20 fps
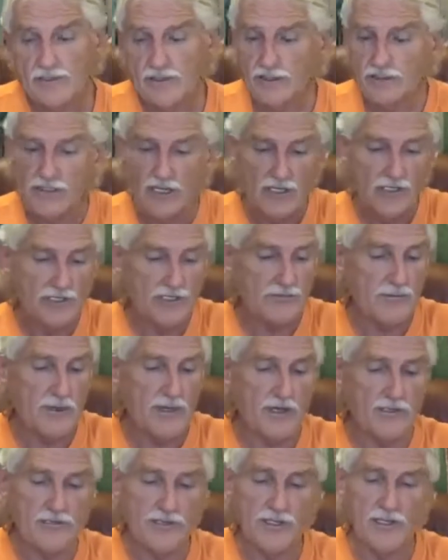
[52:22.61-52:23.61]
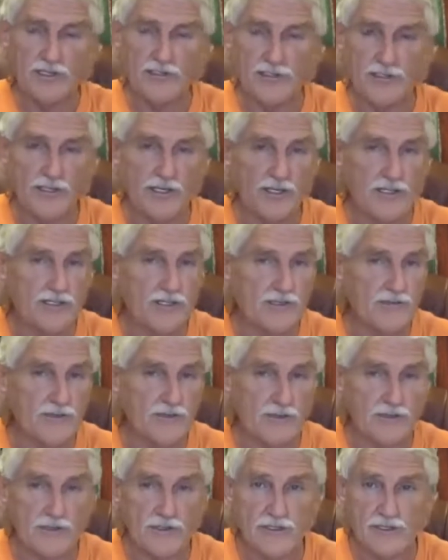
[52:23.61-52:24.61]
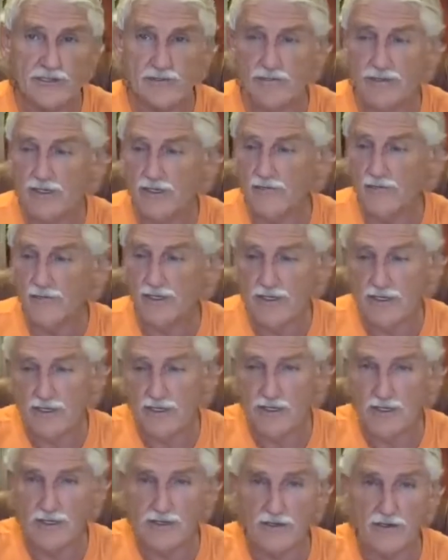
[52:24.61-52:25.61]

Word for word: just because you get your kidneys filtering doesn't mean immediately